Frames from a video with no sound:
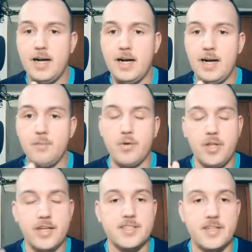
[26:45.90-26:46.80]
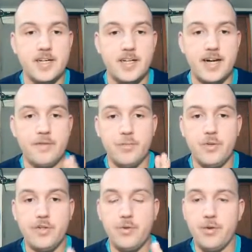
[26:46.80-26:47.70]
I'm really excited. I have a
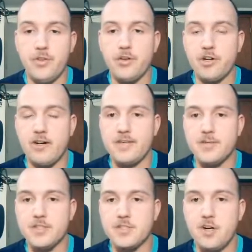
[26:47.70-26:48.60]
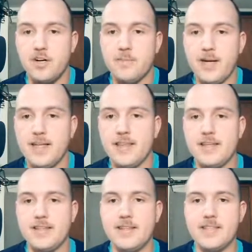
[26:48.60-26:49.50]
really cool theory craft for this card. But I think
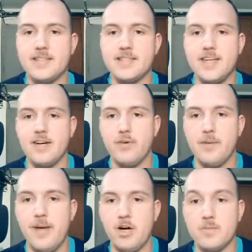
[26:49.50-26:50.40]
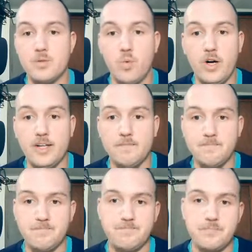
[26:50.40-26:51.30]
that this is kind of what Amalgam's wanted.
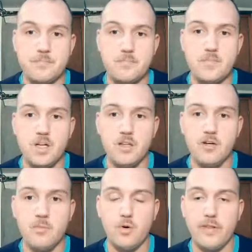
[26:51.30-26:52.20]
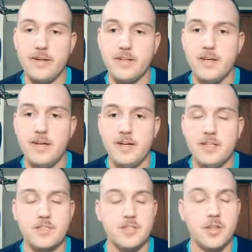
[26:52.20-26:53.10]
A little more than
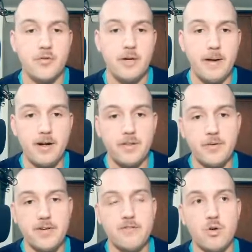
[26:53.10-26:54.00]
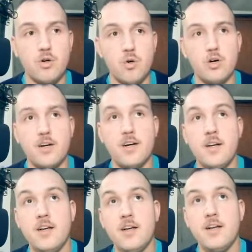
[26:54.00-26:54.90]
just a 3-mana 3/4 or a
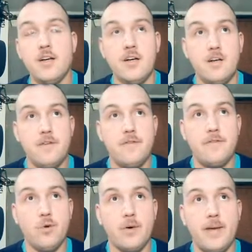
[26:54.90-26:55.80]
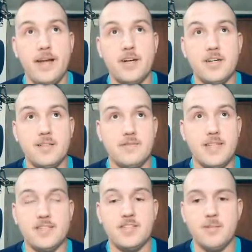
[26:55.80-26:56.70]
4-mana
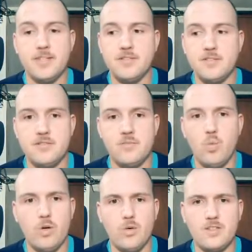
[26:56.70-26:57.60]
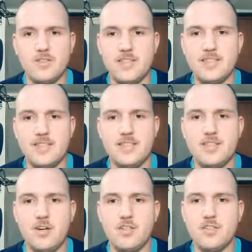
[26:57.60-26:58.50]
that summons. This
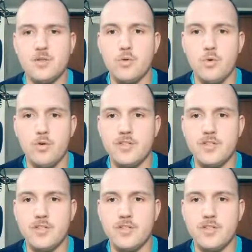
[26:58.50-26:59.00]
card is so cool.